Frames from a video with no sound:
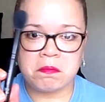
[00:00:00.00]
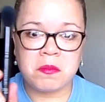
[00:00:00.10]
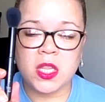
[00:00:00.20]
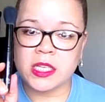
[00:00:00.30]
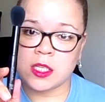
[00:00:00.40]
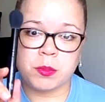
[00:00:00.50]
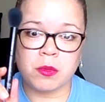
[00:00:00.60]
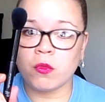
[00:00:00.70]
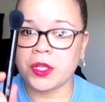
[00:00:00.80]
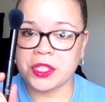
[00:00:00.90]
this has been
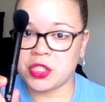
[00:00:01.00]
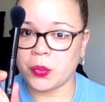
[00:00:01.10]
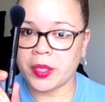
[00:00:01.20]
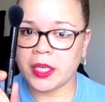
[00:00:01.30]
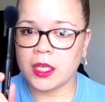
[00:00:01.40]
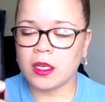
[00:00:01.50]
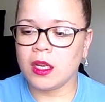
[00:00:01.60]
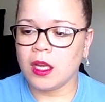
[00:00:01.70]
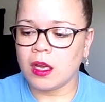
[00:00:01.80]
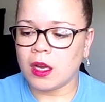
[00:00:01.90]
really doing it,
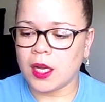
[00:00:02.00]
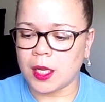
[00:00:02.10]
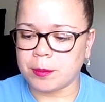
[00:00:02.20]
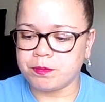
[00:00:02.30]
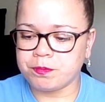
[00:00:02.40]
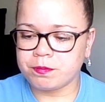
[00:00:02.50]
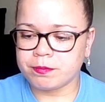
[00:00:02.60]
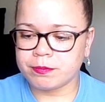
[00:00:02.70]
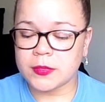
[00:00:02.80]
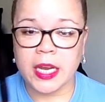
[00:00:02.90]

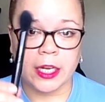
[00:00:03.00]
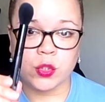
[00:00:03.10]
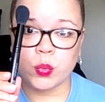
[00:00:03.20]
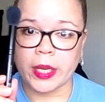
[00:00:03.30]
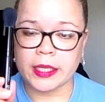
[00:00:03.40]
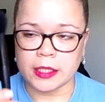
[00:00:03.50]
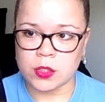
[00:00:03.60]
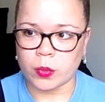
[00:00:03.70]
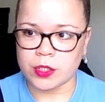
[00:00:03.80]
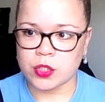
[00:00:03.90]
and I do like this one.